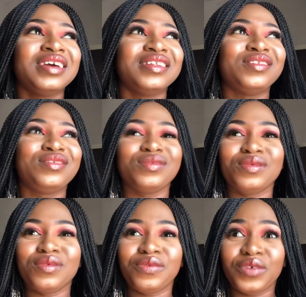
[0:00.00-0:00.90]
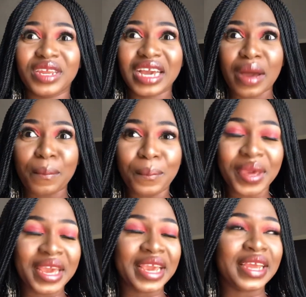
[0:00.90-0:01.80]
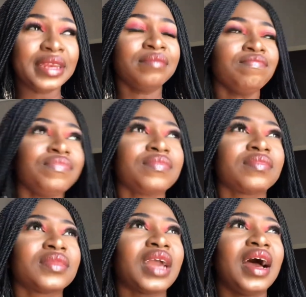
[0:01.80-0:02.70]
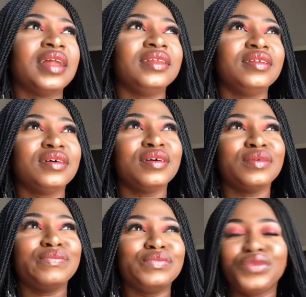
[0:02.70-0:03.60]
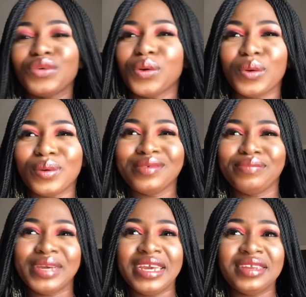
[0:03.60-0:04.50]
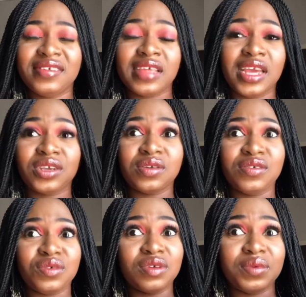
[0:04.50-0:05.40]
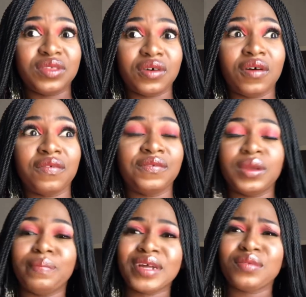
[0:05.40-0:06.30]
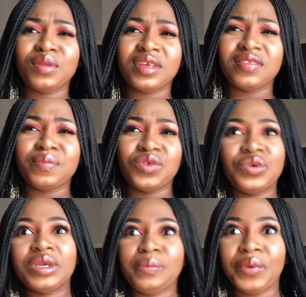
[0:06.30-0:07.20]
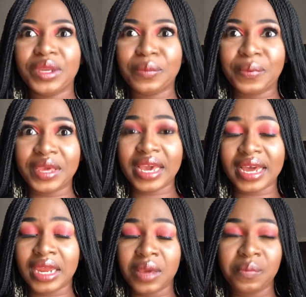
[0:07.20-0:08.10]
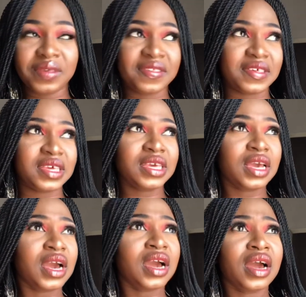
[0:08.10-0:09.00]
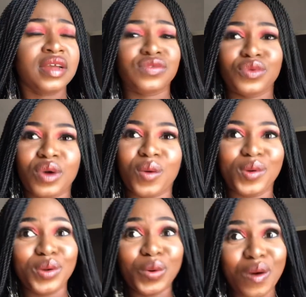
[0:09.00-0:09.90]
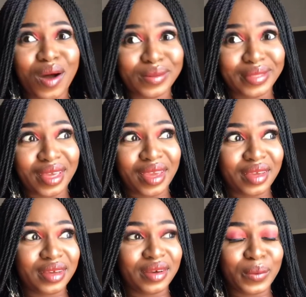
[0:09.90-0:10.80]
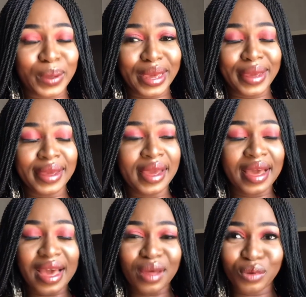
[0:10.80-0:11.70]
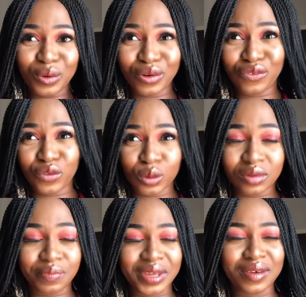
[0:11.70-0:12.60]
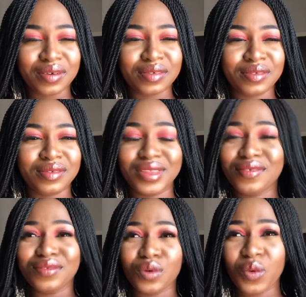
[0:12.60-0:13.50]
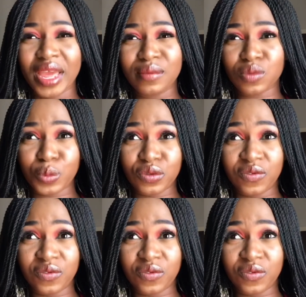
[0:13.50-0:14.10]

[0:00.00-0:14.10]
to for the campaign and um, so man this election is going to be tough the battle is between pdp and apc so i want to go out there okay i'm not going to vote because this is not where i'm supposed to